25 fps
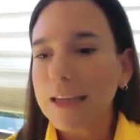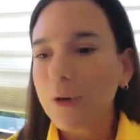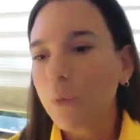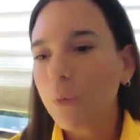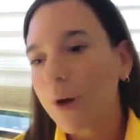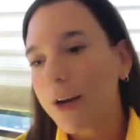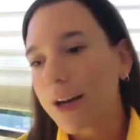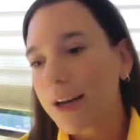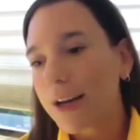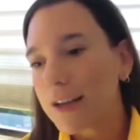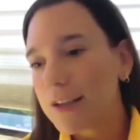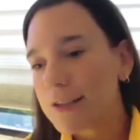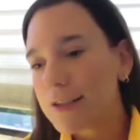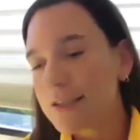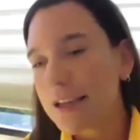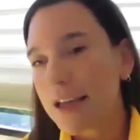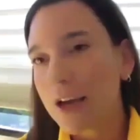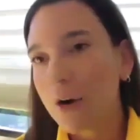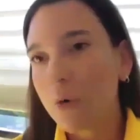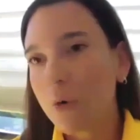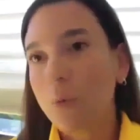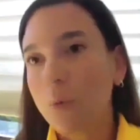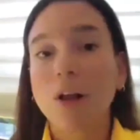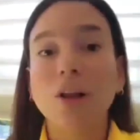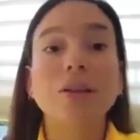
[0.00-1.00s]
what else?
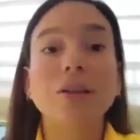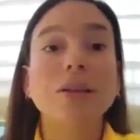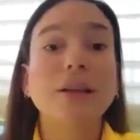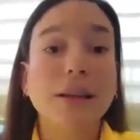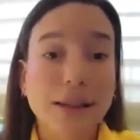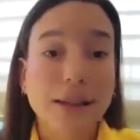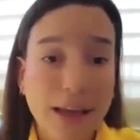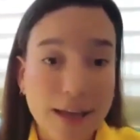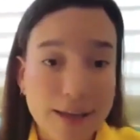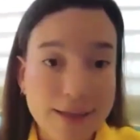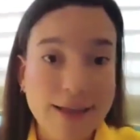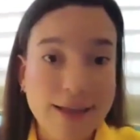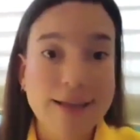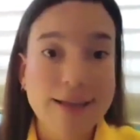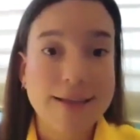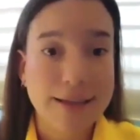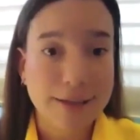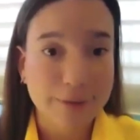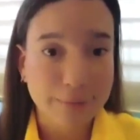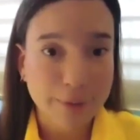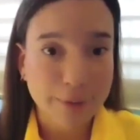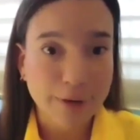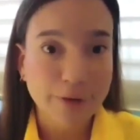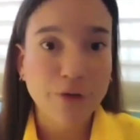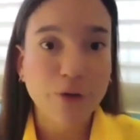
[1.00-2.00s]
Well, as I
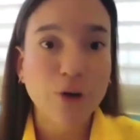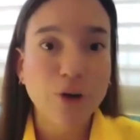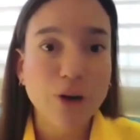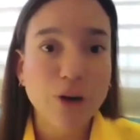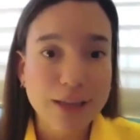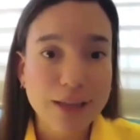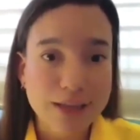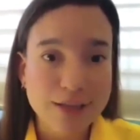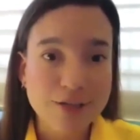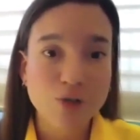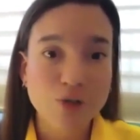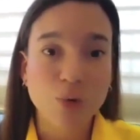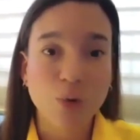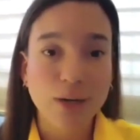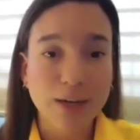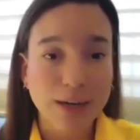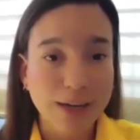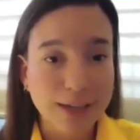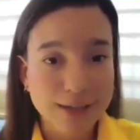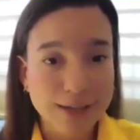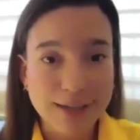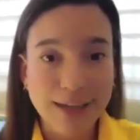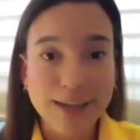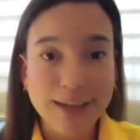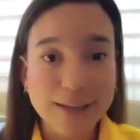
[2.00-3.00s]
said before, the student
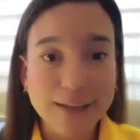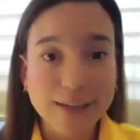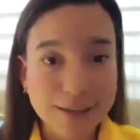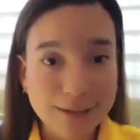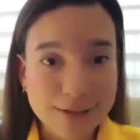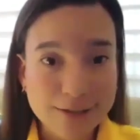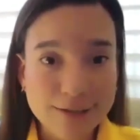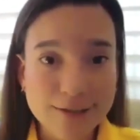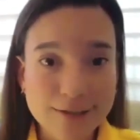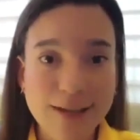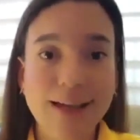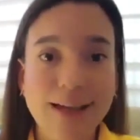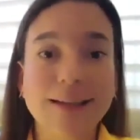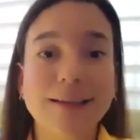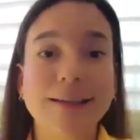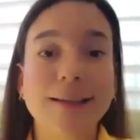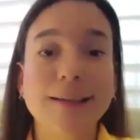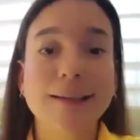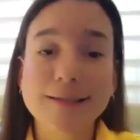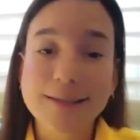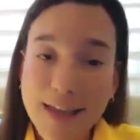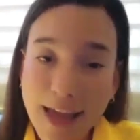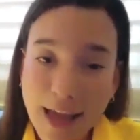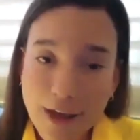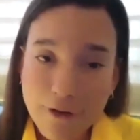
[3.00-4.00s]
attendance and the
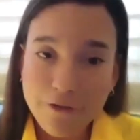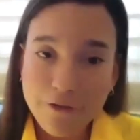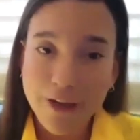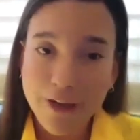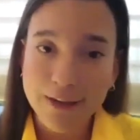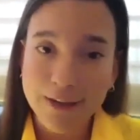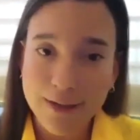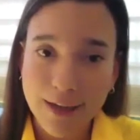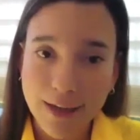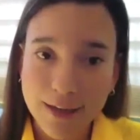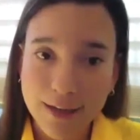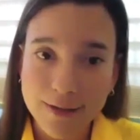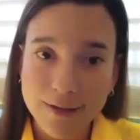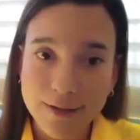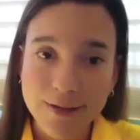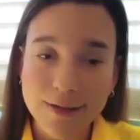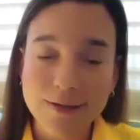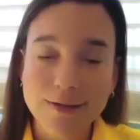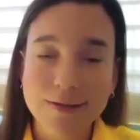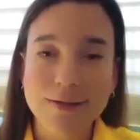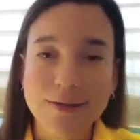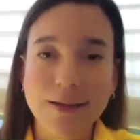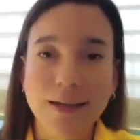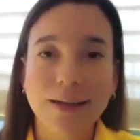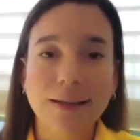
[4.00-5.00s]
staff
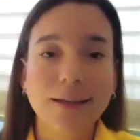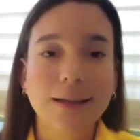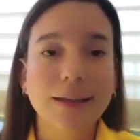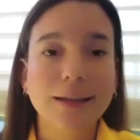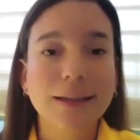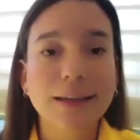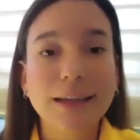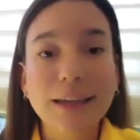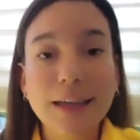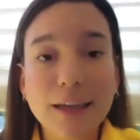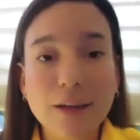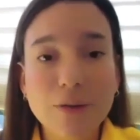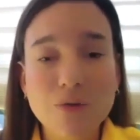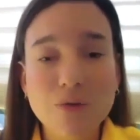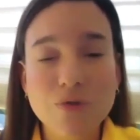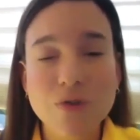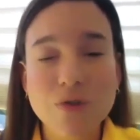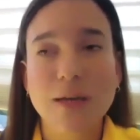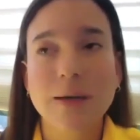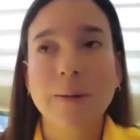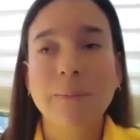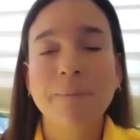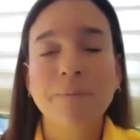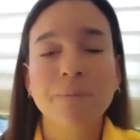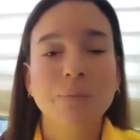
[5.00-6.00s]
attendance and the leaves,
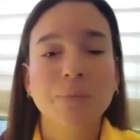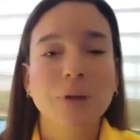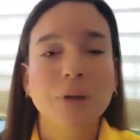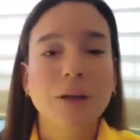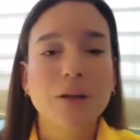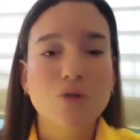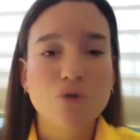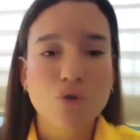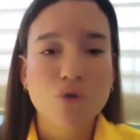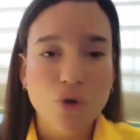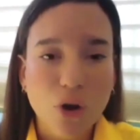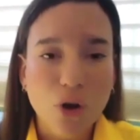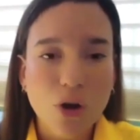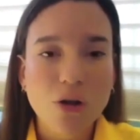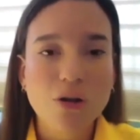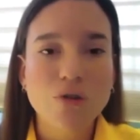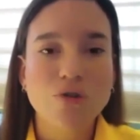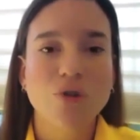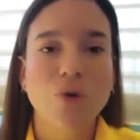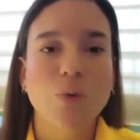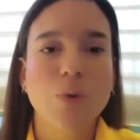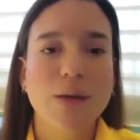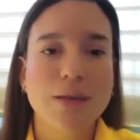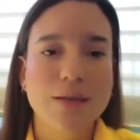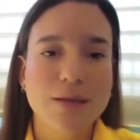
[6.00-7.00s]
it's
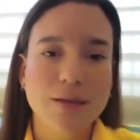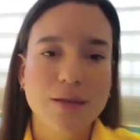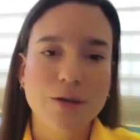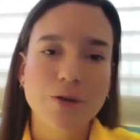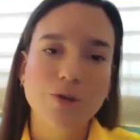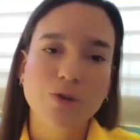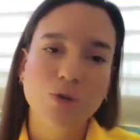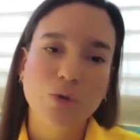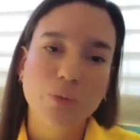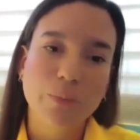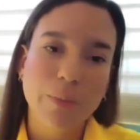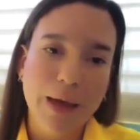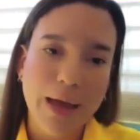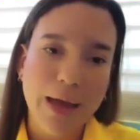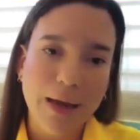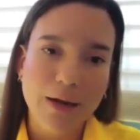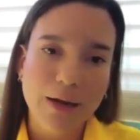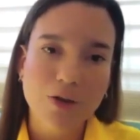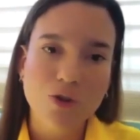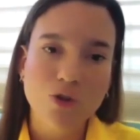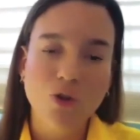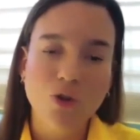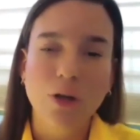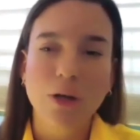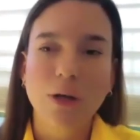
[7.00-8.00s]
also easier to
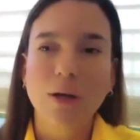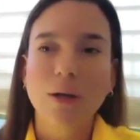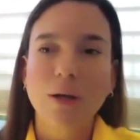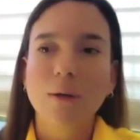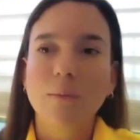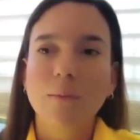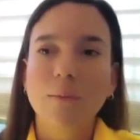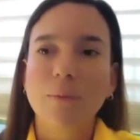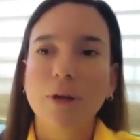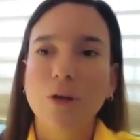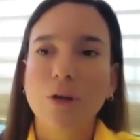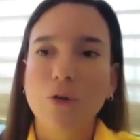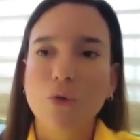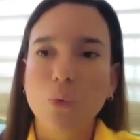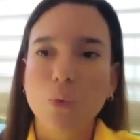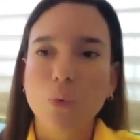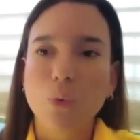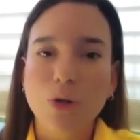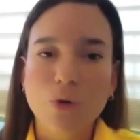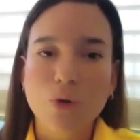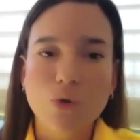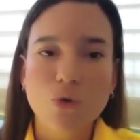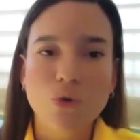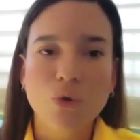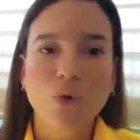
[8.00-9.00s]
manage because we
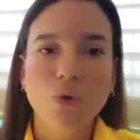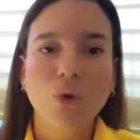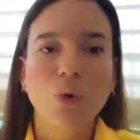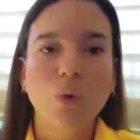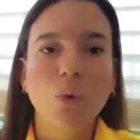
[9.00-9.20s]
used to